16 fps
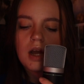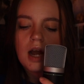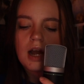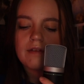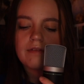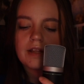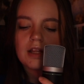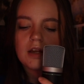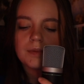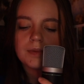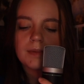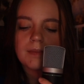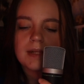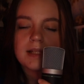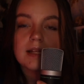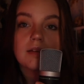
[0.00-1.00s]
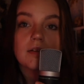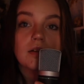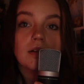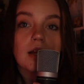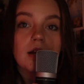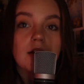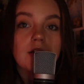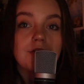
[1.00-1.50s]
I really hope somebody's out there
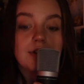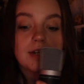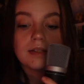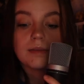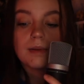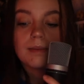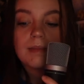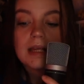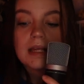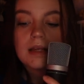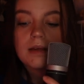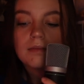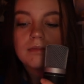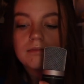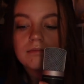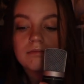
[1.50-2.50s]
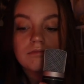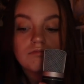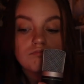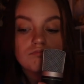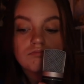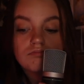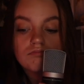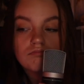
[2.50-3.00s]
that agrees with me.
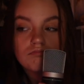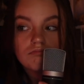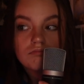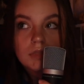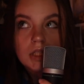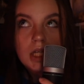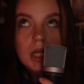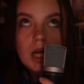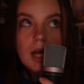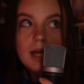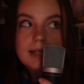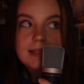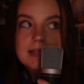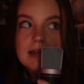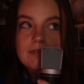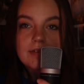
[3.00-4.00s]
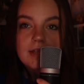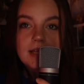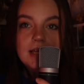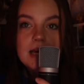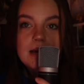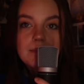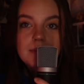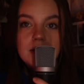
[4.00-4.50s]
I definitely
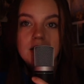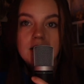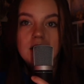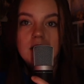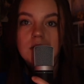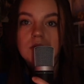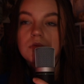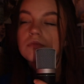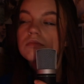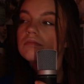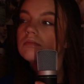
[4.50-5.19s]
can't be alone.